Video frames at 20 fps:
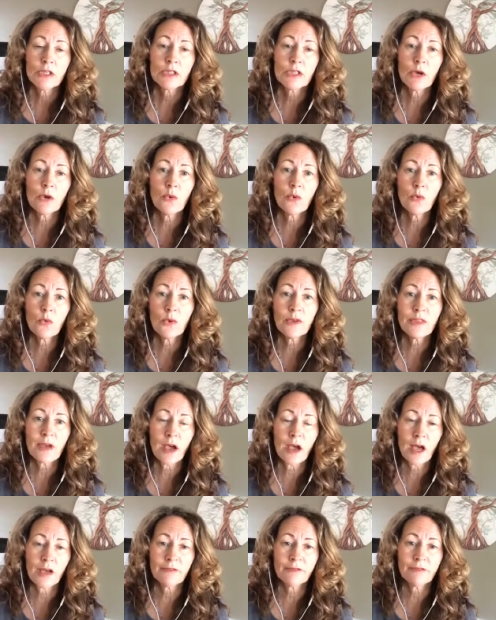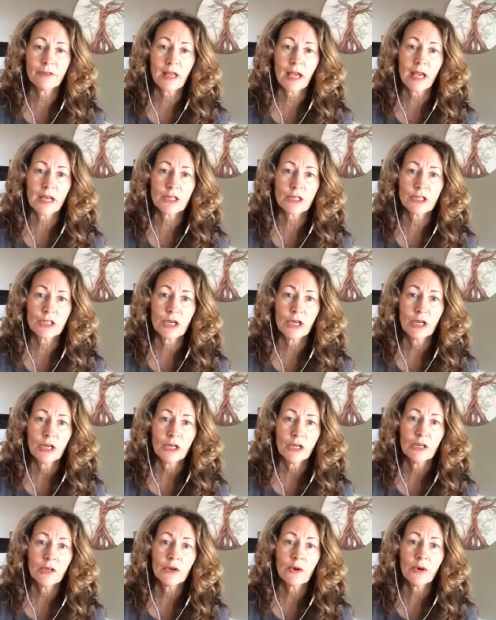So with a hot flash,
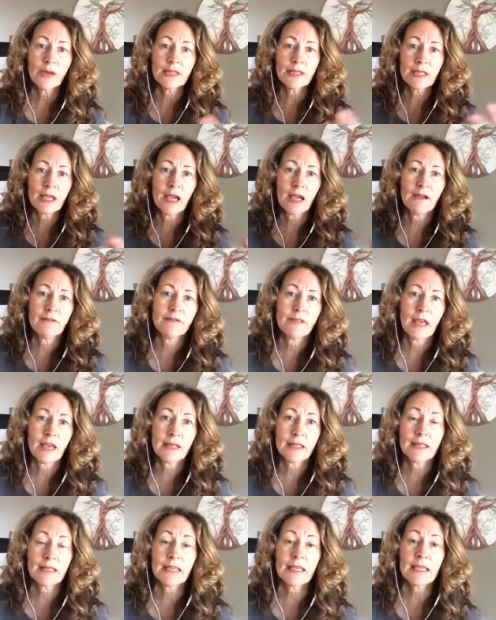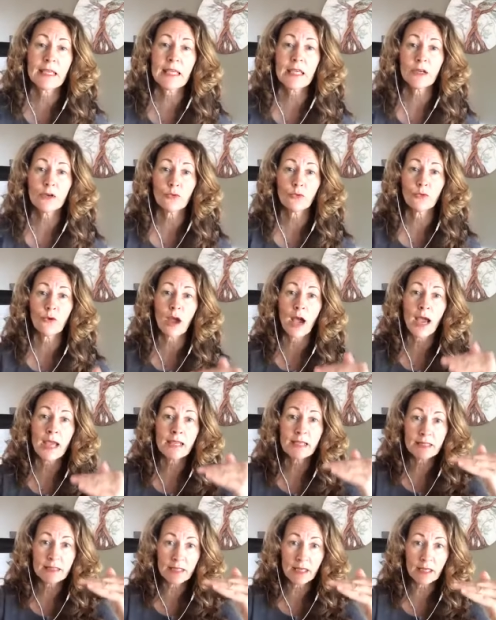you're going to have that heat
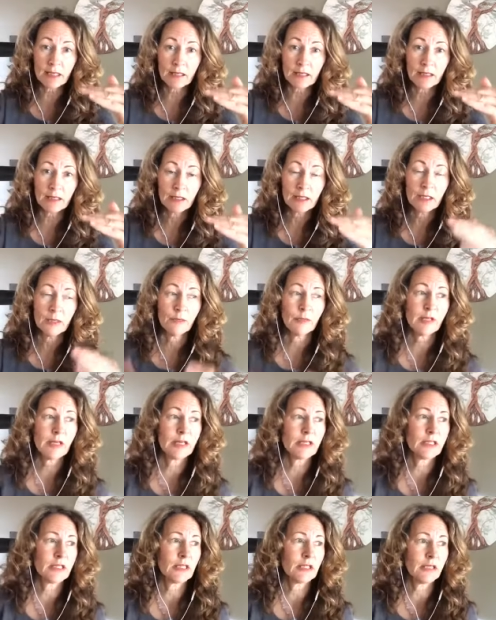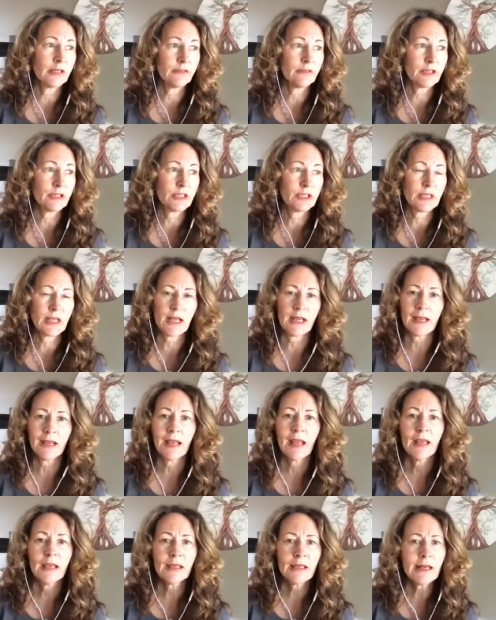rising because the liver's
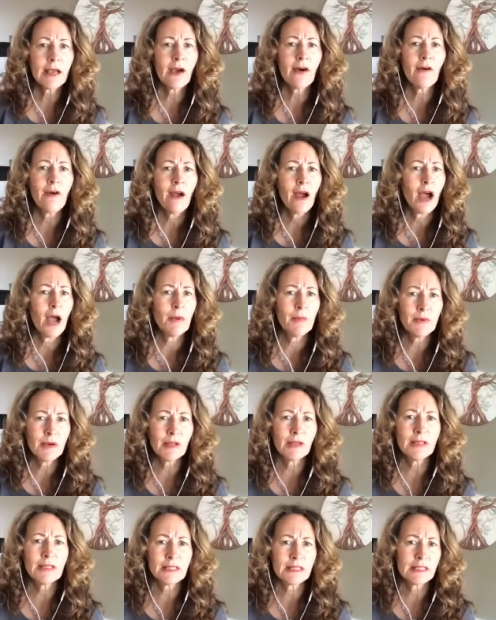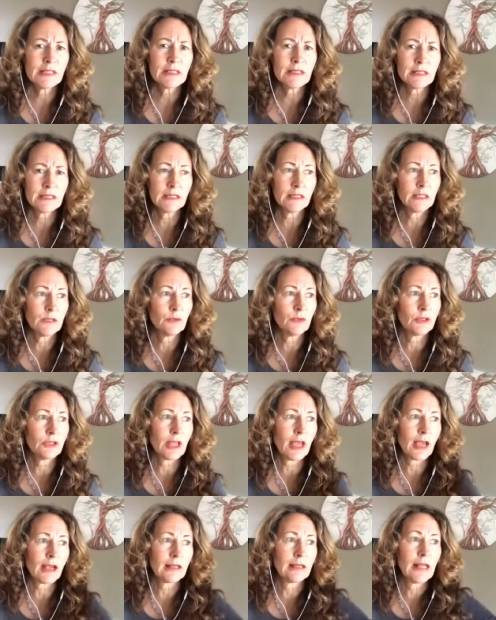saying, you know, I'm really still dealing
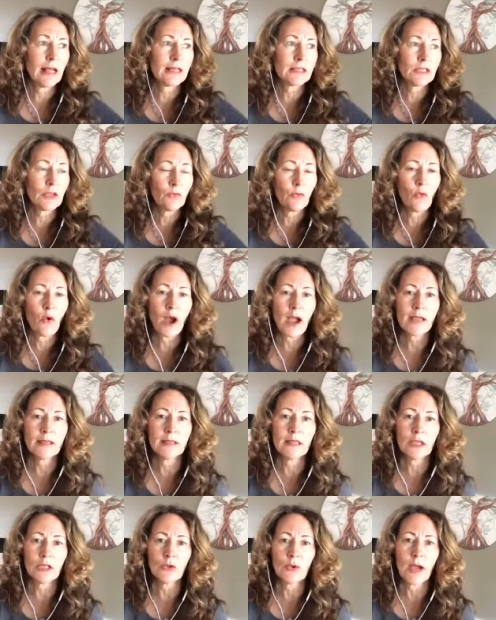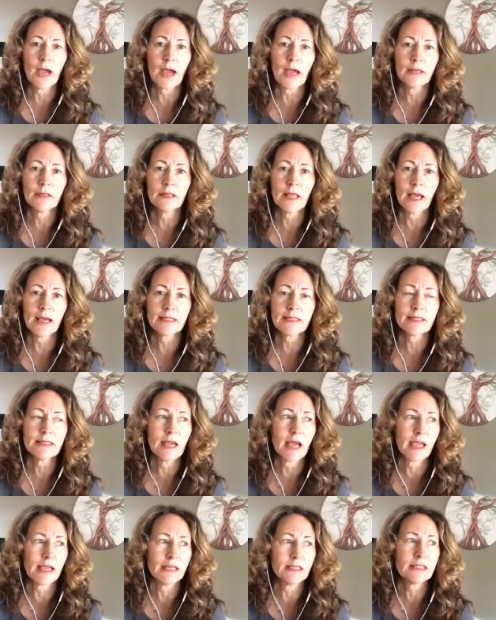with that glass of wine that you had last
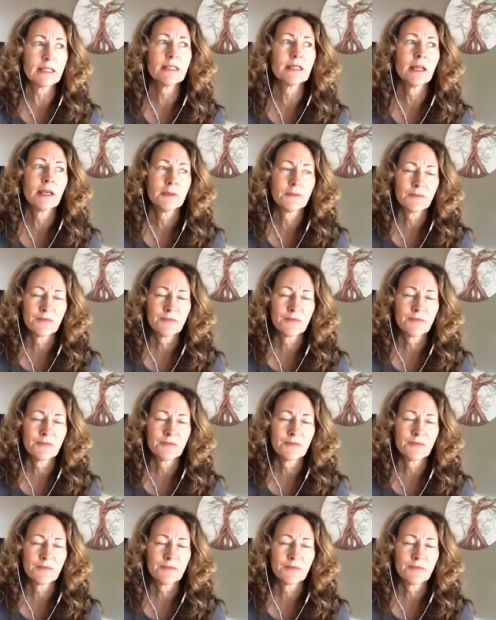night.